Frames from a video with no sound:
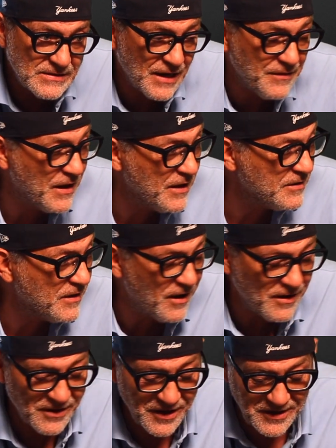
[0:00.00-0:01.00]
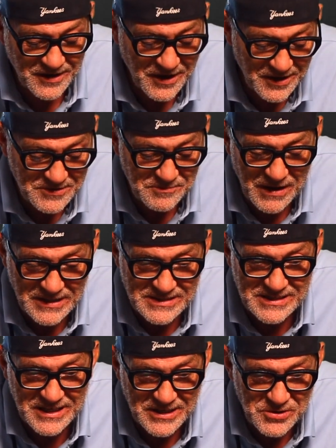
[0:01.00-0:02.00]
Saying that, I'll like
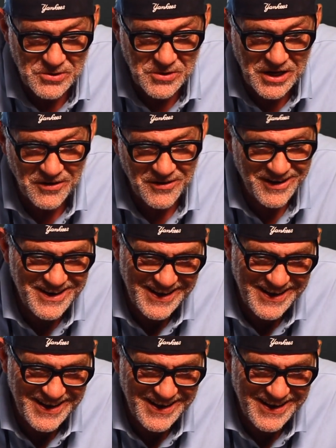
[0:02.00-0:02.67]
Man City 2-0.